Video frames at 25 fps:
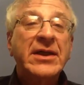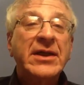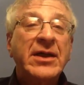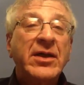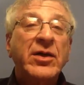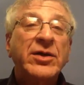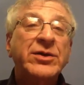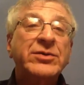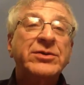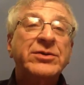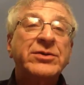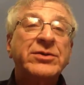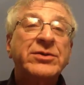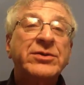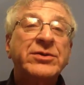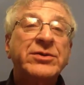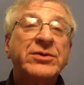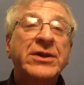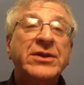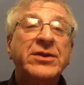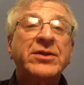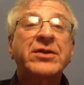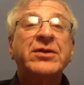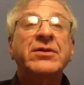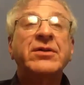using
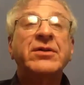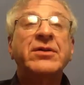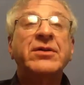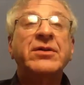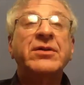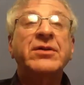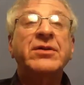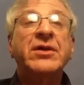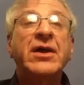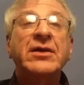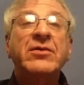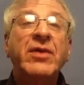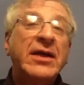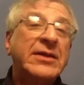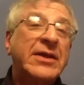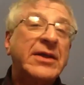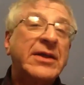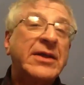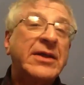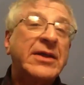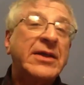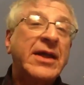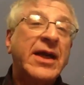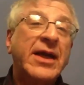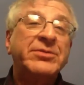your
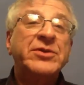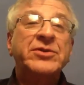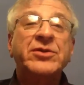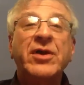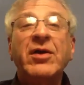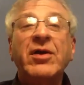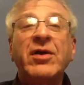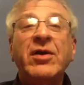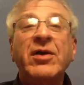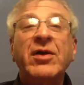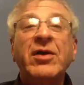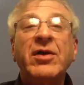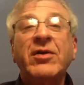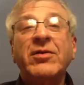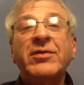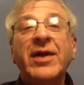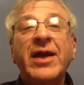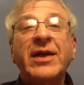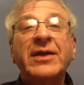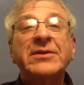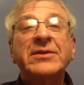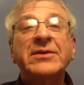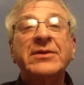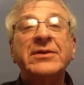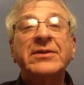quadcopter drone,
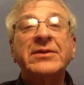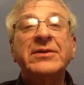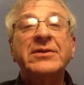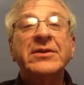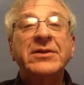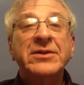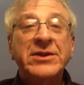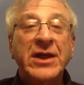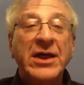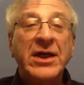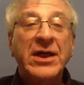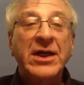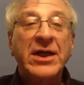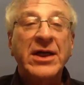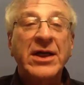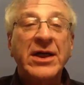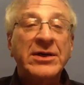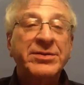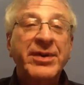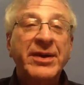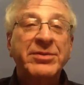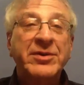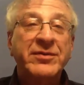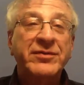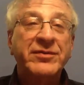and you can charge
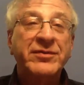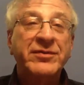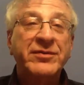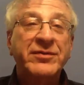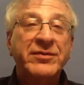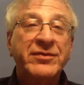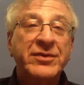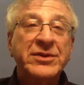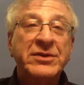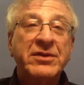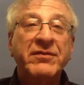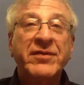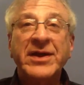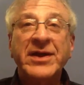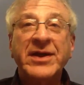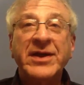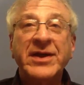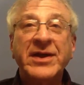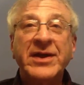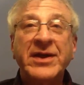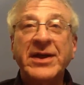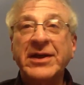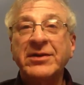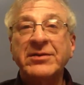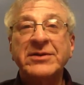people for doing
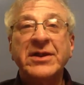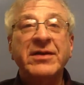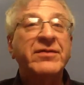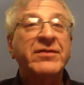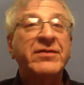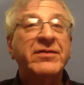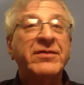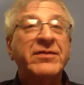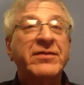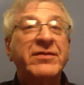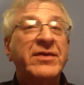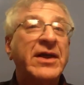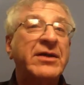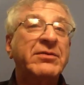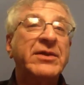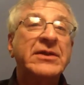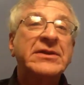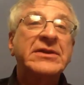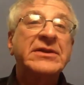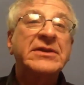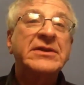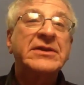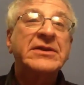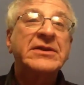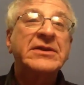videos of like real
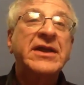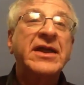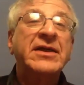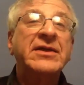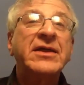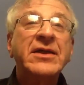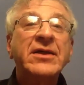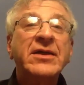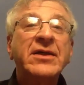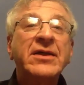estate,